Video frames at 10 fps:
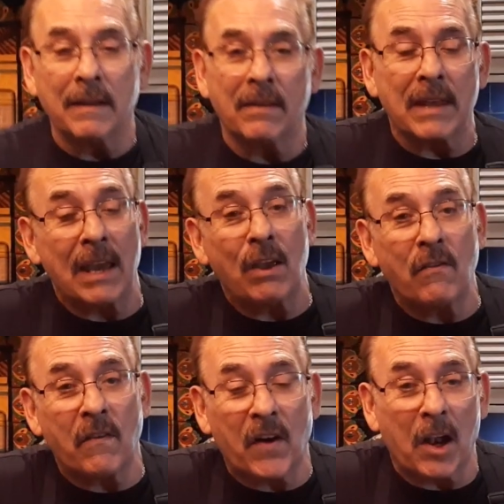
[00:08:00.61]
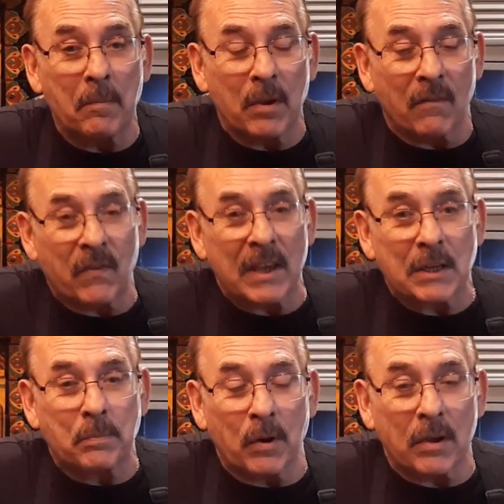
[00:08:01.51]
Thank you for following me on
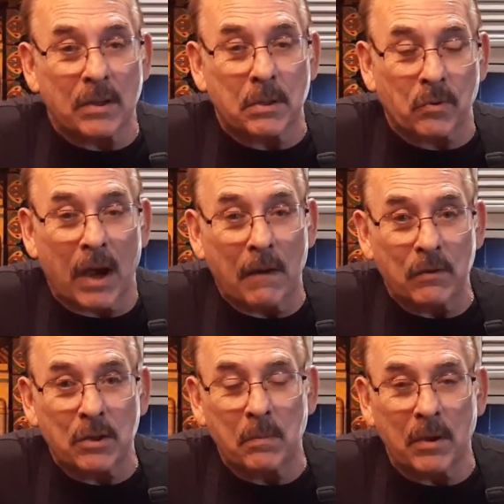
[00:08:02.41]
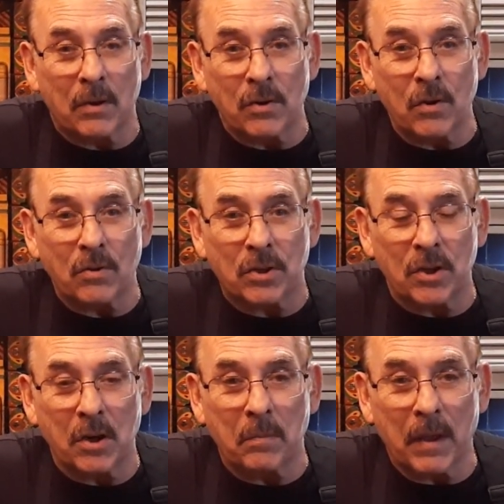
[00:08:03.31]
Facebook and subscribing to me on
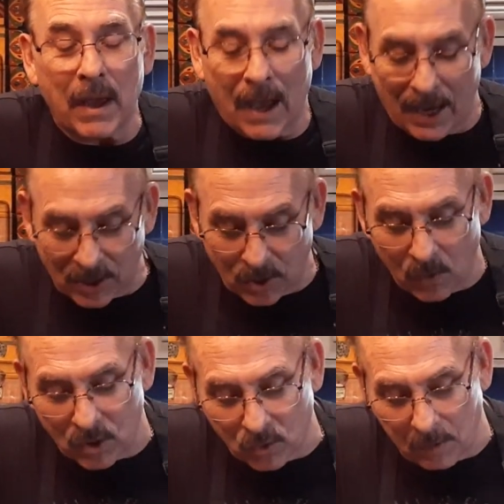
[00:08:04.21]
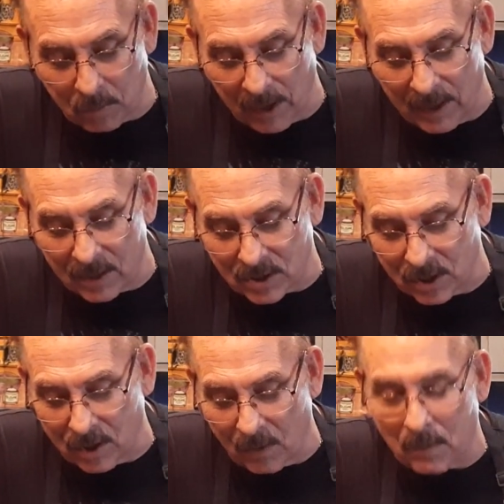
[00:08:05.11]
YouTube. I so enjoyed bringing this
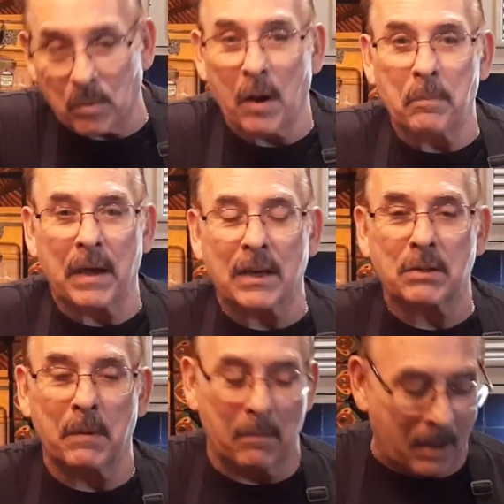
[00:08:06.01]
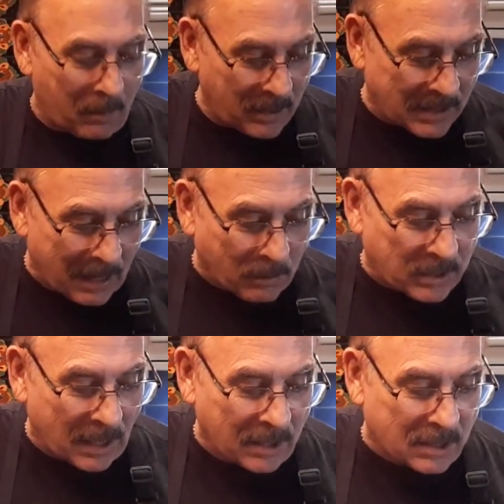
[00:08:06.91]
to you. It brought back so many memories, and I was
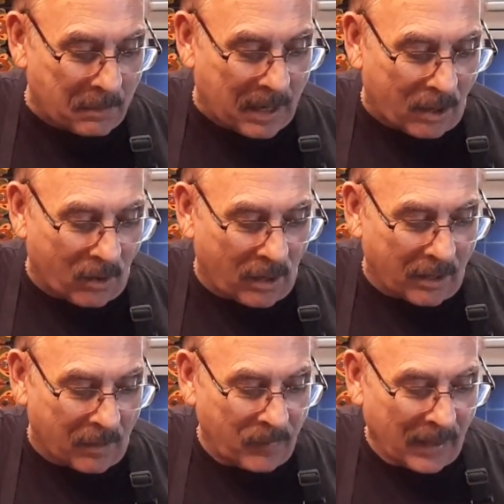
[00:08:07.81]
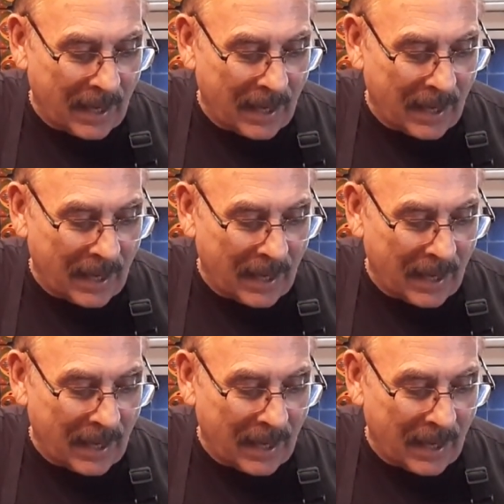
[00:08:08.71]
telling somebody earlier,